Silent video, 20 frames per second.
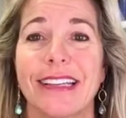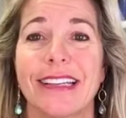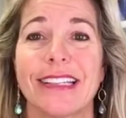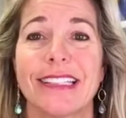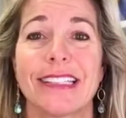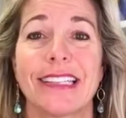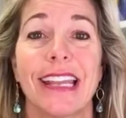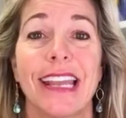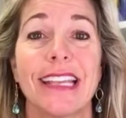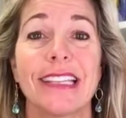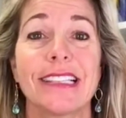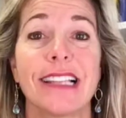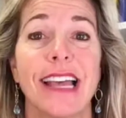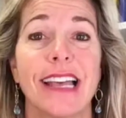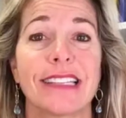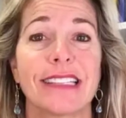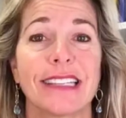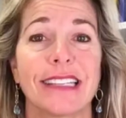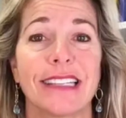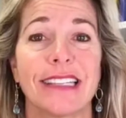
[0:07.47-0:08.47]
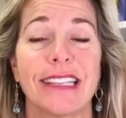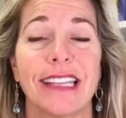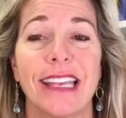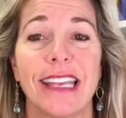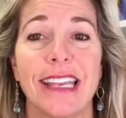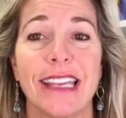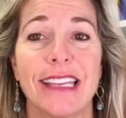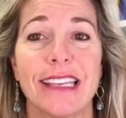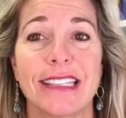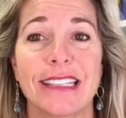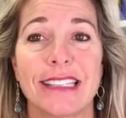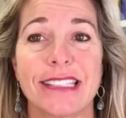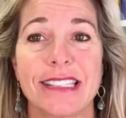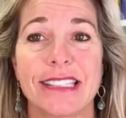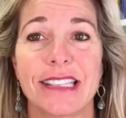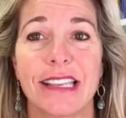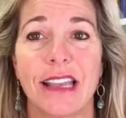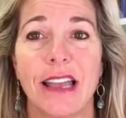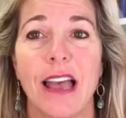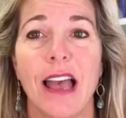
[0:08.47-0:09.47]
Today's lesson is
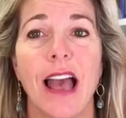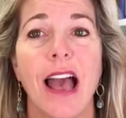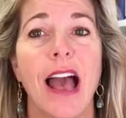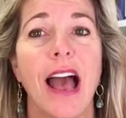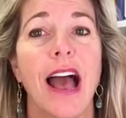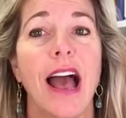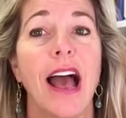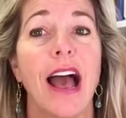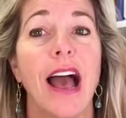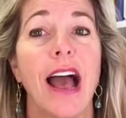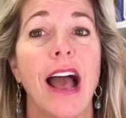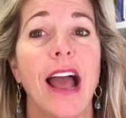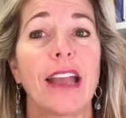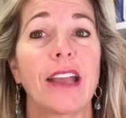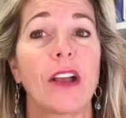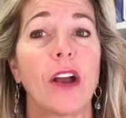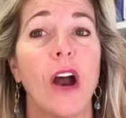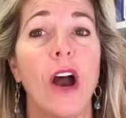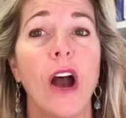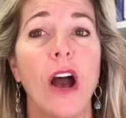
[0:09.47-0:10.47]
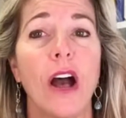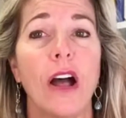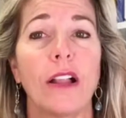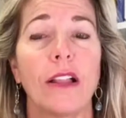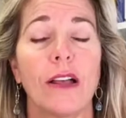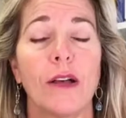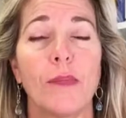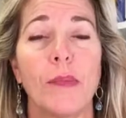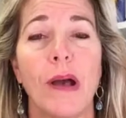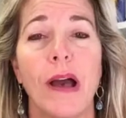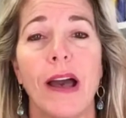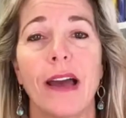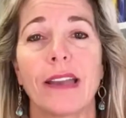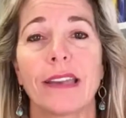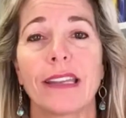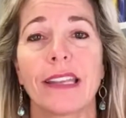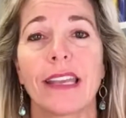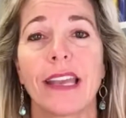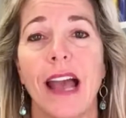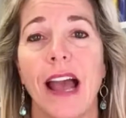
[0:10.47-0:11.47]
I call
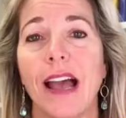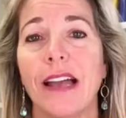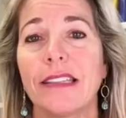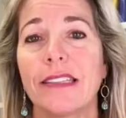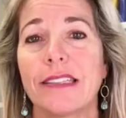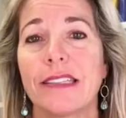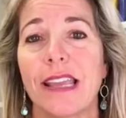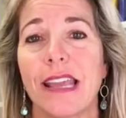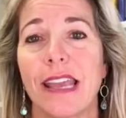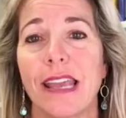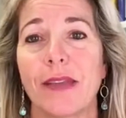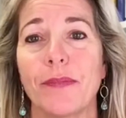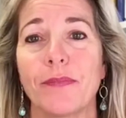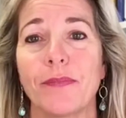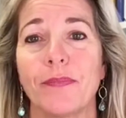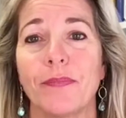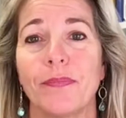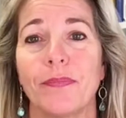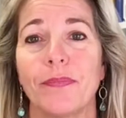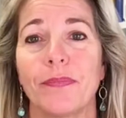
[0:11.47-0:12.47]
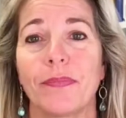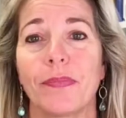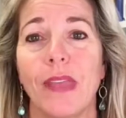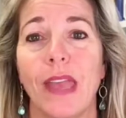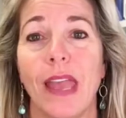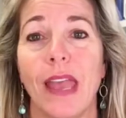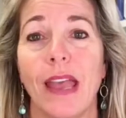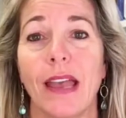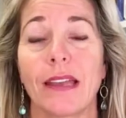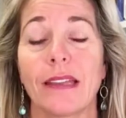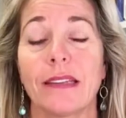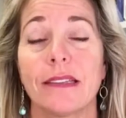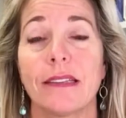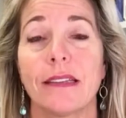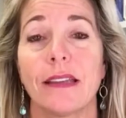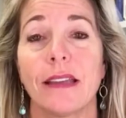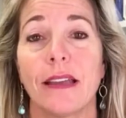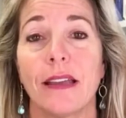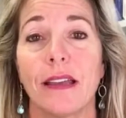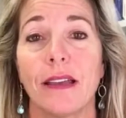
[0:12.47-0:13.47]
upon God's name and
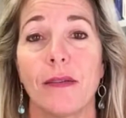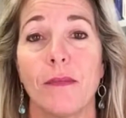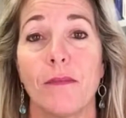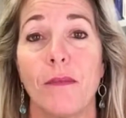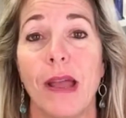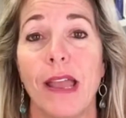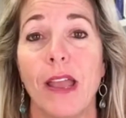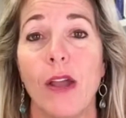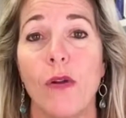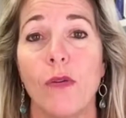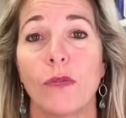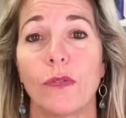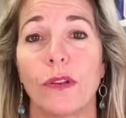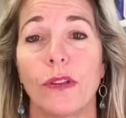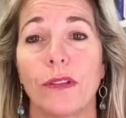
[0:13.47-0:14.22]
my own.